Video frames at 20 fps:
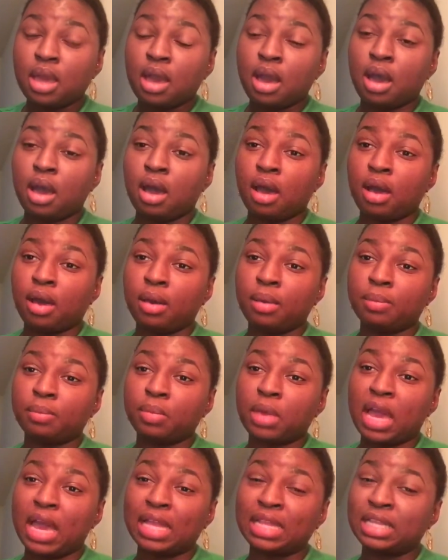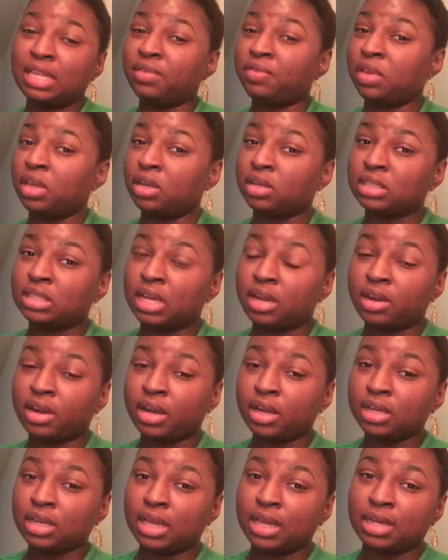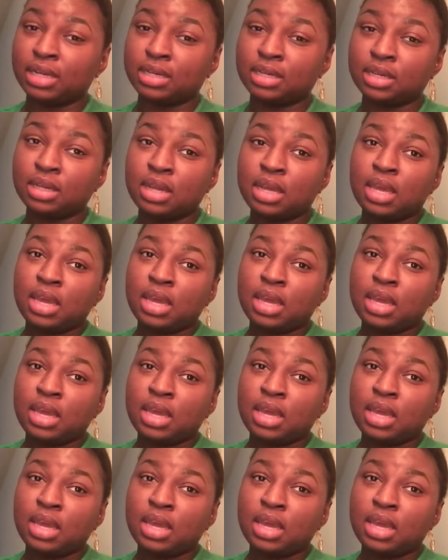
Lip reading: I live here in South Carolina,